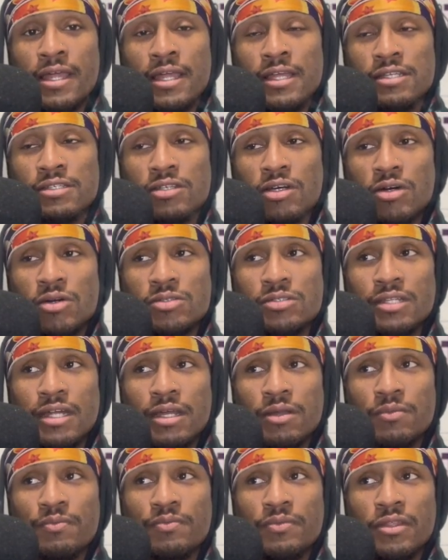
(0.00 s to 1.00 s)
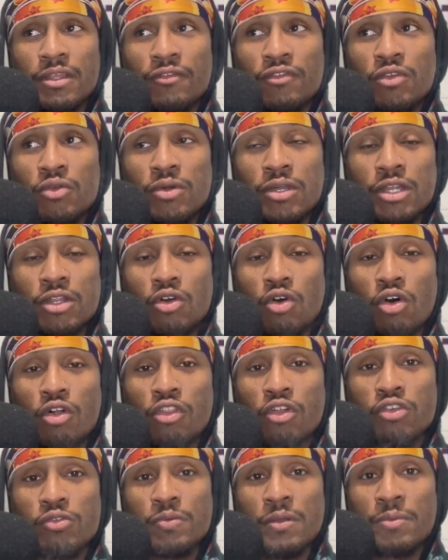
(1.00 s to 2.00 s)
So I was like, if you can call
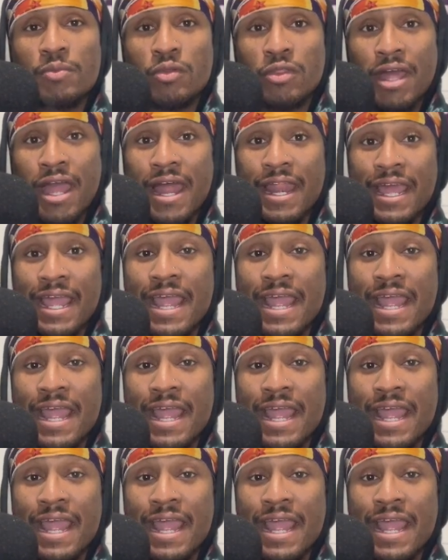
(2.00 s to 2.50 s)
those people that